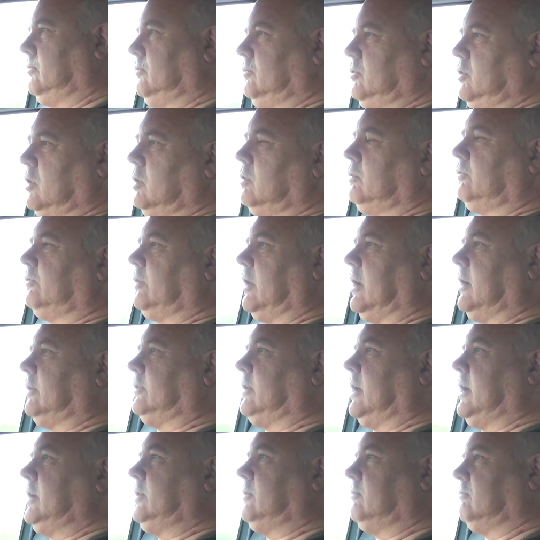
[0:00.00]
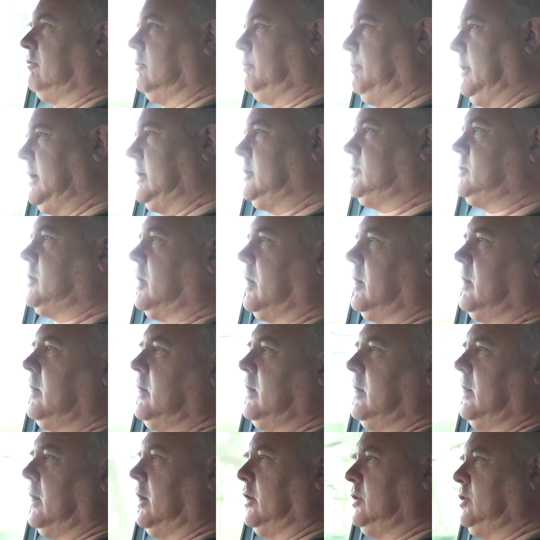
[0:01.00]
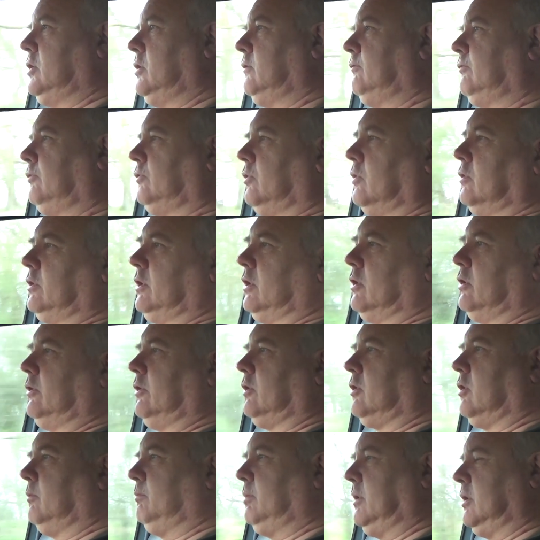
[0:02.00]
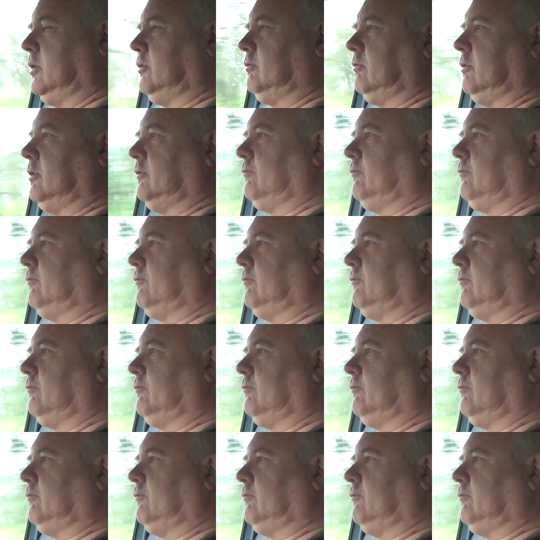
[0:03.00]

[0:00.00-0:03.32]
new set of data, a picture, and you've stored it on the computer.